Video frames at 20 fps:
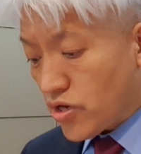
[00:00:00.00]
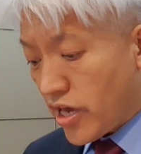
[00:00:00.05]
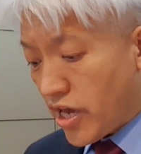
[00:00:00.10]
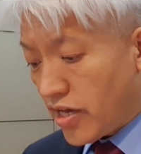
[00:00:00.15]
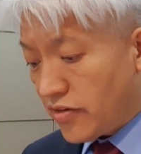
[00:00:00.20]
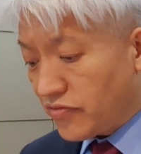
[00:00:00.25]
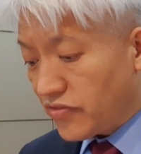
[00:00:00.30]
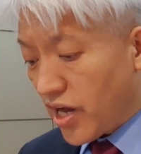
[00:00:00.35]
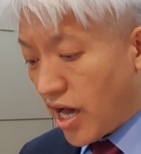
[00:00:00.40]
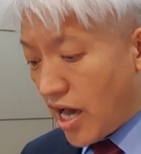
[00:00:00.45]

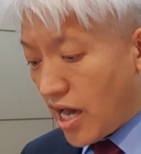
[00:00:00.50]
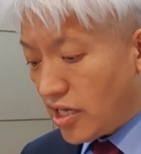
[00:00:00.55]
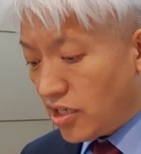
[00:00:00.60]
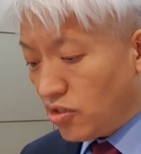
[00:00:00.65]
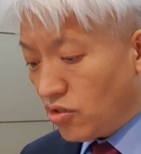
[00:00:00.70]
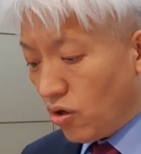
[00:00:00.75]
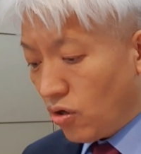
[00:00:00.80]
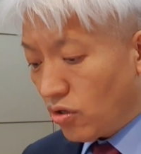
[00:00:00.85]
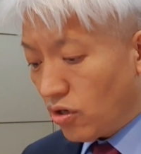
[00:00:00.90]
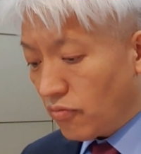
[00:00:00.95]
have I
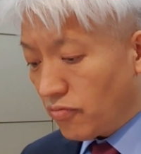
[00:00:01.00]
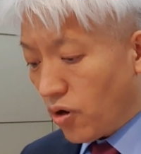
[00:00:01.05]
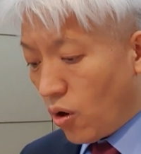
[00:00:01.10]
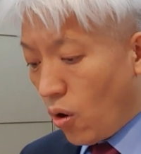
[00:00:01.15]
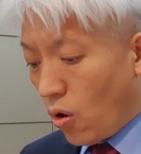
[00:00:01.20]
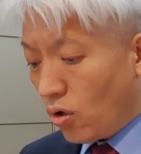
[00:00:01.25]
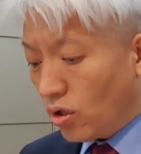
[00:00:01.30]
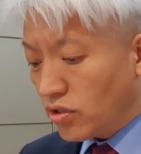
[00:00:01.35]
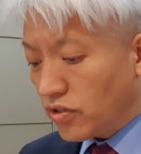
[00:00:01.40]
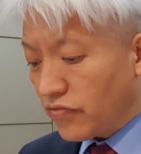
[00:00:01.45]
known of
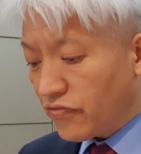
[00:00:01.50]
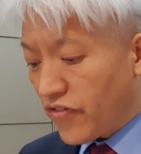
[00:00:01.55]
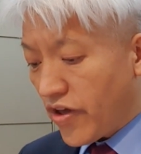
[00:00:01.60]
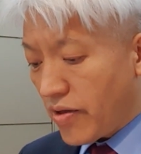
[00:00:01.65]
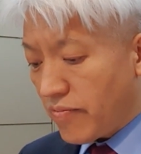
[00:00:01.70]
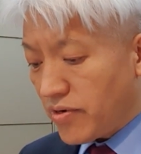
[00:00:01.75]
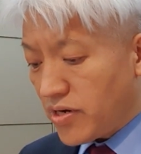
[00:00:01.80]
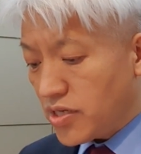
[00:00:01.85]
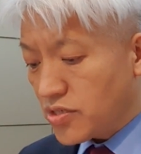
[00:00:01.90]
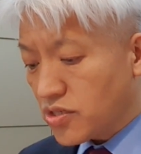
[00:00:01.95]
all the
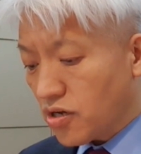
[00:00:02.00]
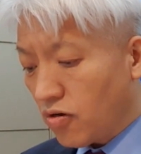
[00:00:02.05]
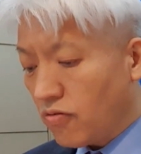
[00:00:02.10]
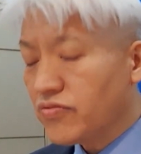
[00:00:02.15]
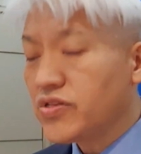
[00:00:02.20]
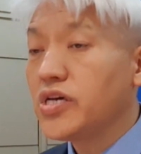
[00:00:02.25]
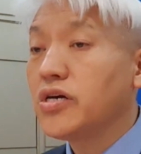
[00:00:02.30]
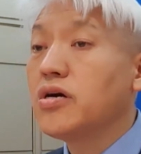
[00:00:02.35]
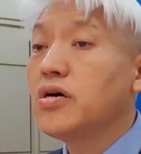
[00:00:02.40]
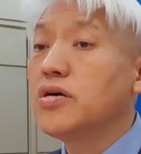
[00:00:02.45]
families of
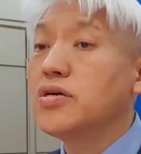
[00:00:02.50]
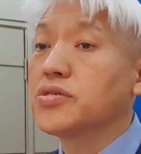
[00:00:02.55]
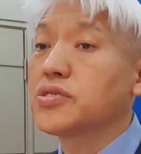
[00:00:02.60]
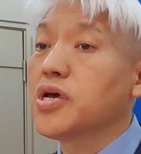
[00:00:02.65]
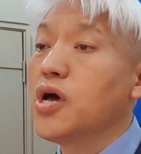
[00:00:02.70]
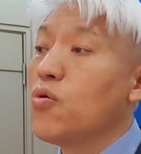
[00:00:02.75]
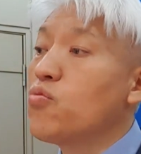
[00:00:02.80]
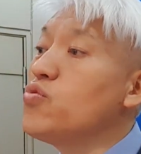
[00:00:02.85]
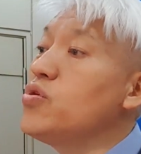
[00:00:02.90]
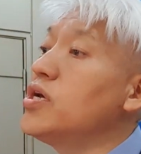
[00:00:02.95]
the earth.
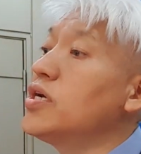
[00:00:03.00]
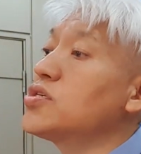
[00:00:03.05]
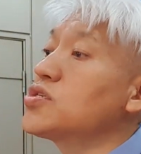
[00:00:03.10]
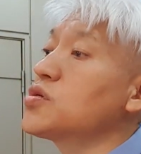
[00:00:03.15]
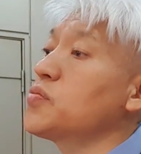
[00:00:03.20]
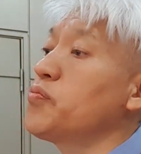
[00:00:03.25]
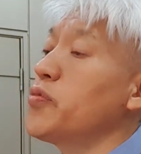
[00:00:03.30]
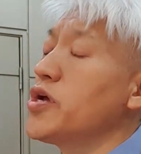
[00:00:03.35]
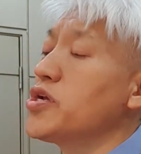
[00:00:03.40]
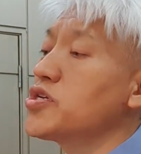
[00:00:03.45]
We are
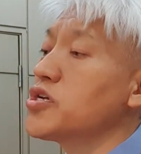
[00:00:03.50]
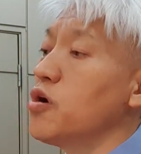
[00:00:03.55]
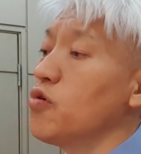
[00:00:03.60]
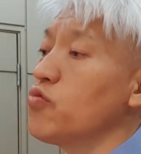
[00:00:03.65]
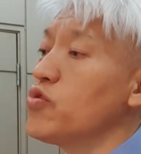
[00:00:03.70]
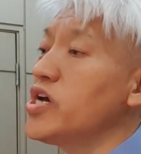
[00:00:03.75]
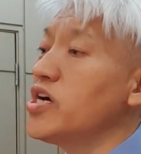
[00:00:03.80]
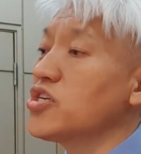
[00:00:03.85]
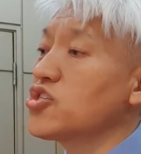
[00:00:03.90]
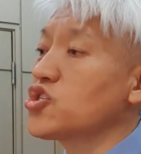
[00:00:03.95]
special.
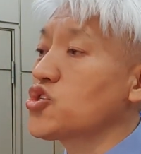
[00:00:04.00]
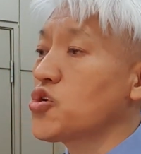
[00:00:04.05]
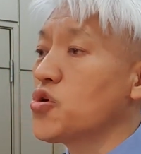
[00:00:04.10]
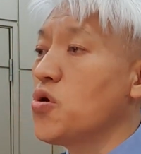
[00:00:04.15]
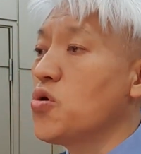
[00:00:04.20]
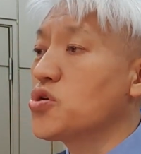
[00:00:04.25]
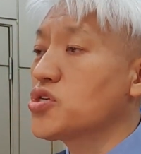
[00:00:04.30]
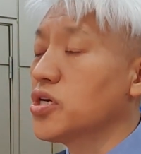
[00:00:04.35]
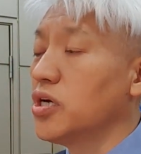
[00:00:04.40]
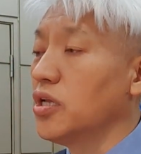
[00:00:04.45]
We are
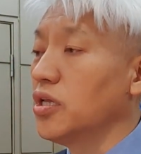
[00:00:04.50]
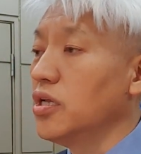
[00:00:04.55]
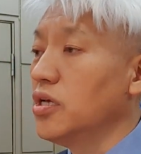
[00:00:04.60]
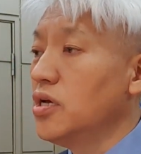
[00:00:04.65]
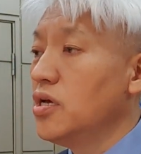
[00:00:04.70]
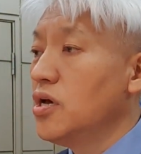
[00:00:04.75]
chosen.